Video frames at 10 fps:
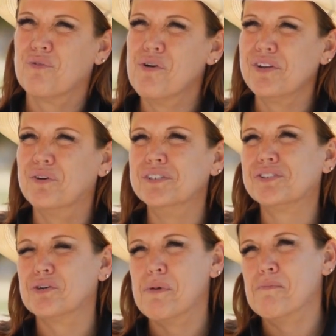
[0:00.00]
rodeoing,
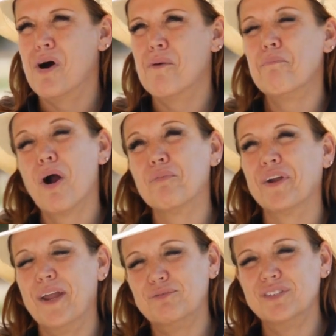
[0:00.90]
so my mom,
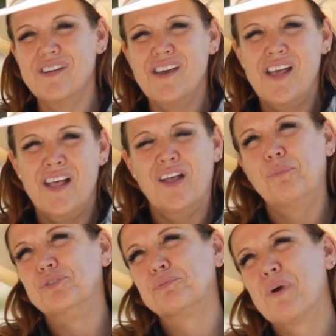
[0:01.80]
Barbara Hampton,
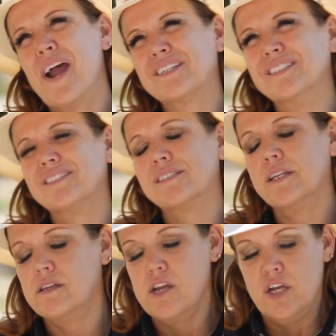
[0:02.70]
helped us practice,
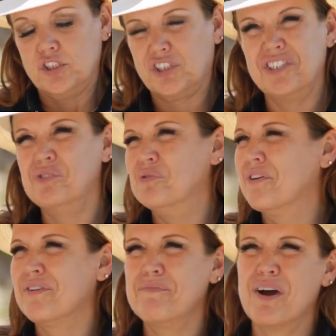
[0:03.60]
and she knew
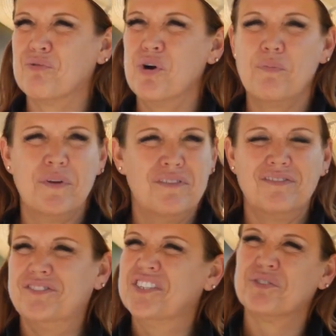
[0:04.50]
nothing about roping,
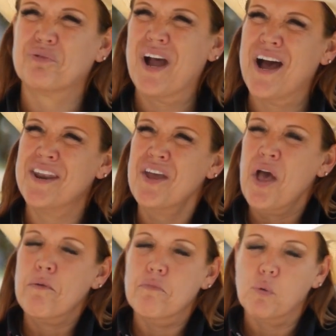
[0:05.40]
doesn't ride,
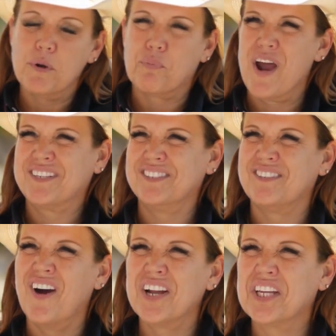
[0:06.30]
but we
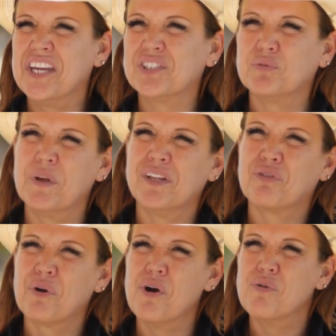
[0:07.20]
practiced nod, kick, swing,
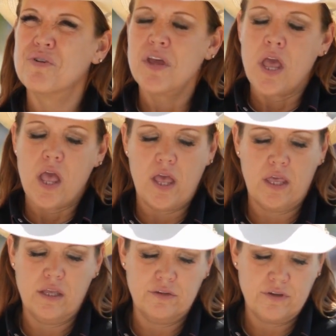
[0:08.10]
and throw.
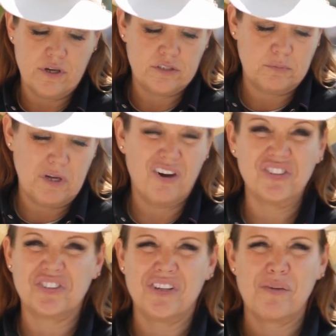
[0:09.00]
And to be
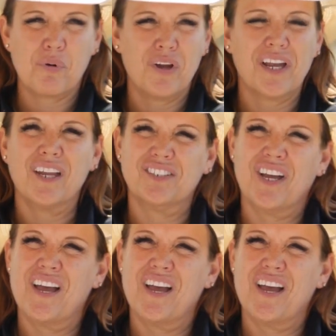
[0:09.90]
honest, till I probably got